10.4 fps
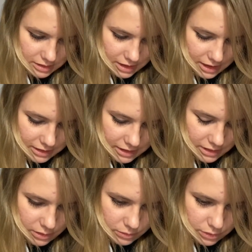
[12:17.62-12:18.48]
Can I
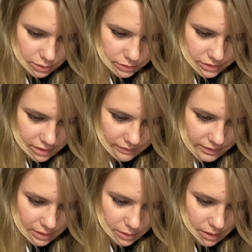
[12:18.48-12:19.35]
like go do
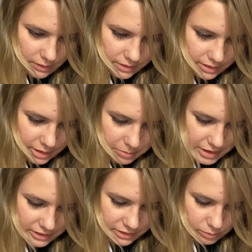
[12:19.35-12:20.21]
stuff though? I wanna like
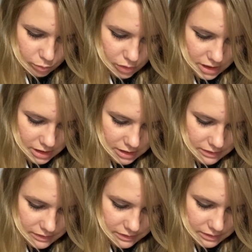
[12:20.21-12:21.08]
pick some
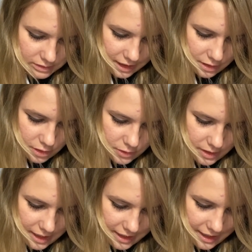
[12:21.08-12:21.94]
weeds. And I know you
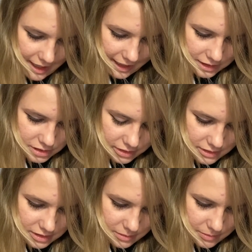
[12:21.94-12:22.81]
can't
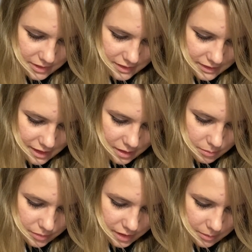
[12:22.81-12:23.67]
actually sleep in this
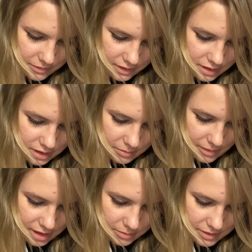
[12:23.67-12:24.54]
game, but I'm thinking
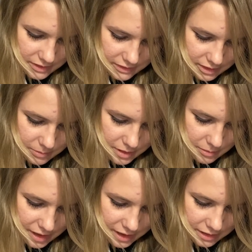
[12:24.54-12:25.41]
maybe
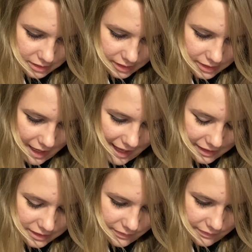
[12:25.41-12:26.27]
sleeping might like
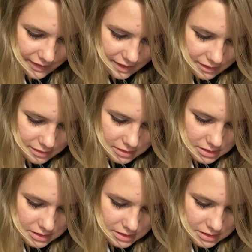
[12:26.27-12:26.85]
activate